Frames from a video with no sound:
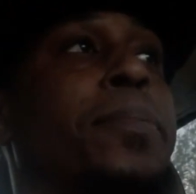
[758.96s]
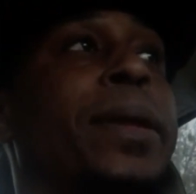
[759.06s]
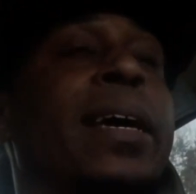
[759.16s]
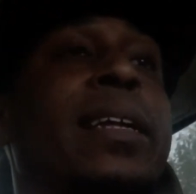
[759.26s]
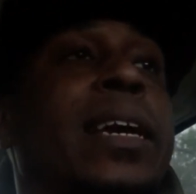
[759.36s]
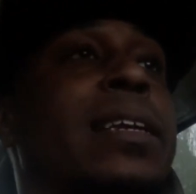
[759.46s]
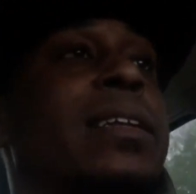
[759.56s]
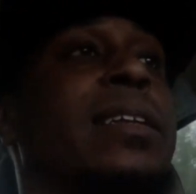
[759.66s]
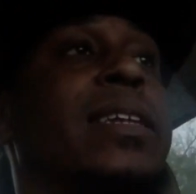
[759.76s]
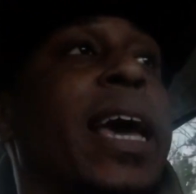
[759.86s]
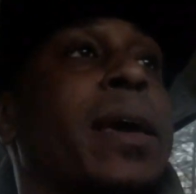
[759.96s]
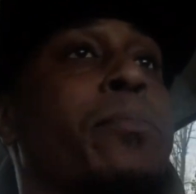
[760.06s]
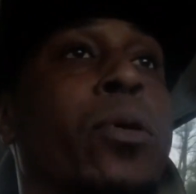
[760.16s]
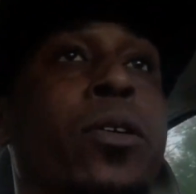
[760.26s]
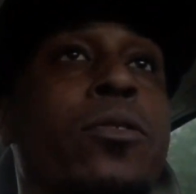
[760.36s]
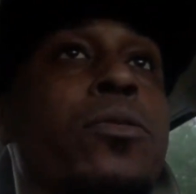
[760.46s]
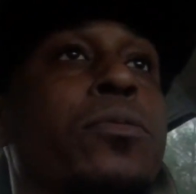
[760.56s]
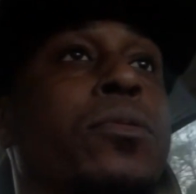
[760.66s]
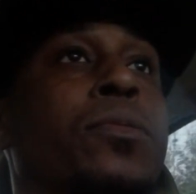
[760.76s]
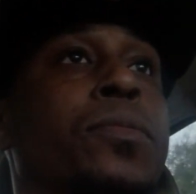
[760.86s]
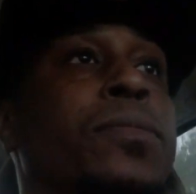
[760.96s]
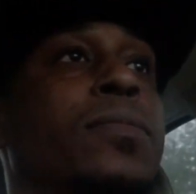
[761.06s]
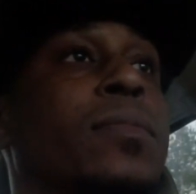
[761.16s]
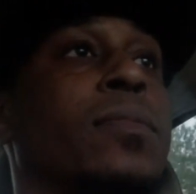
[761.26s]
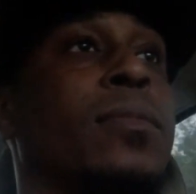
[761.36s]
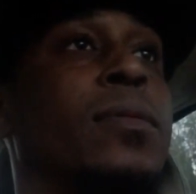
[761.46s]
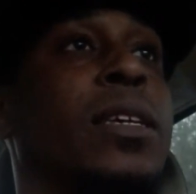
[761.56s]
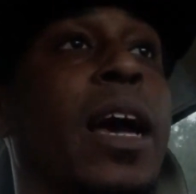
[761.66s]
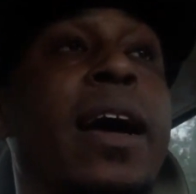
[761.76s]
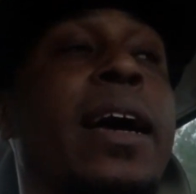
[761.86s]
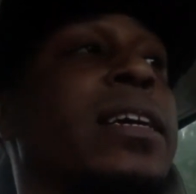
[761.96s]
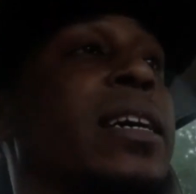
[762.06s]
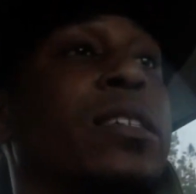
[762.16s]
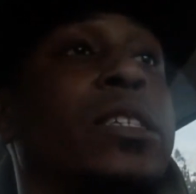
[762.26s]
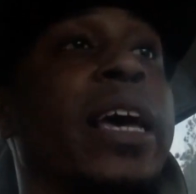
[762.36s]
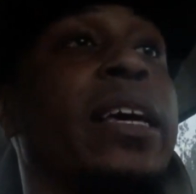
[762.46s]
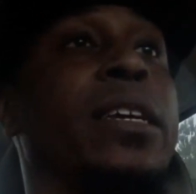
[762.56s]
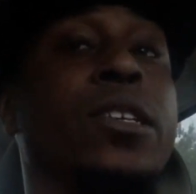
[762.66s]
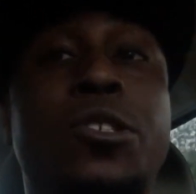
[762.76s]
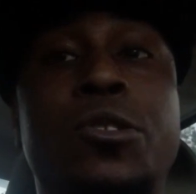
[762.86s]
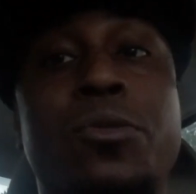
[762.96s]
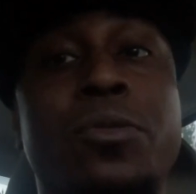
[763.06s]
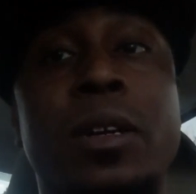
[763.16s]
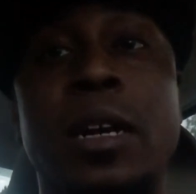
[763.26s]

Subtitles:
But at the end of the day, bro, y'all got to understand this too.